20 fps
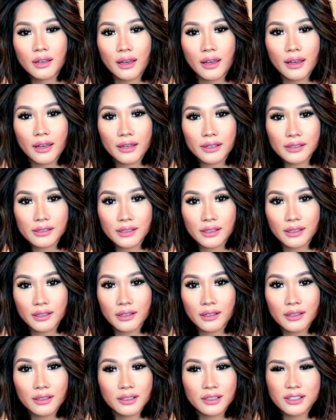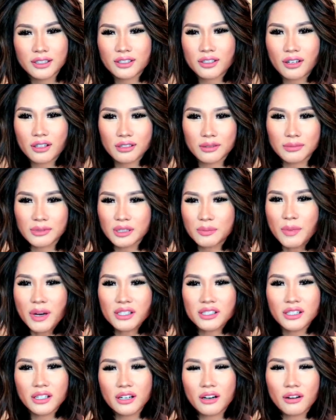and start
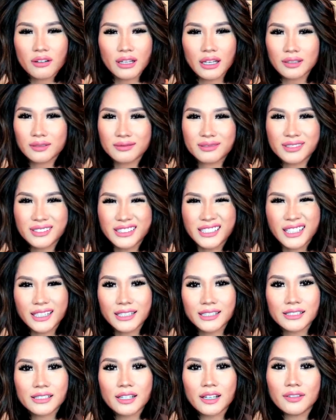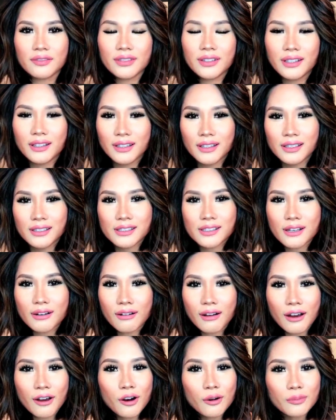smudging and all that yucky stuff.
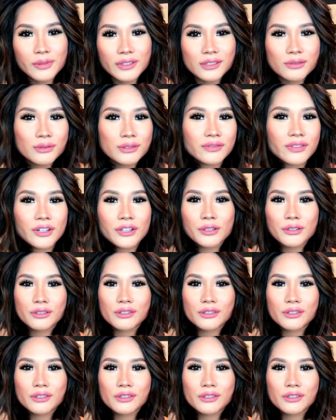So I hope this was very